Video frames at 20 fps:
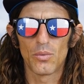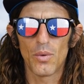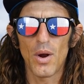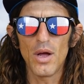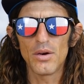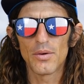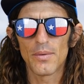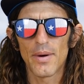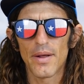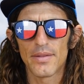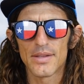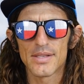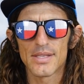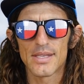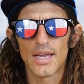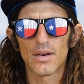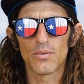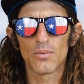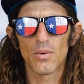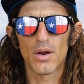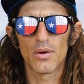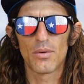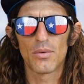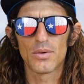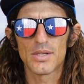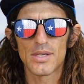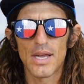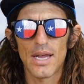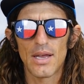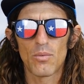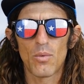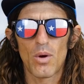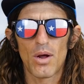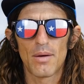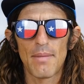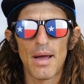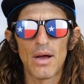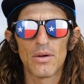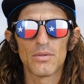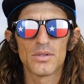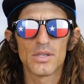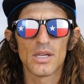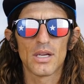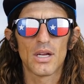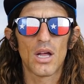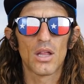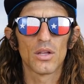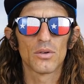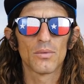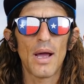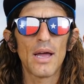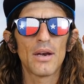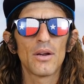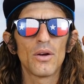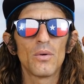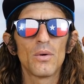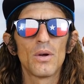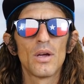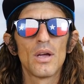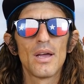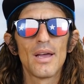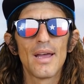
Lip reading: run around the San Juan Mountains in Colorado,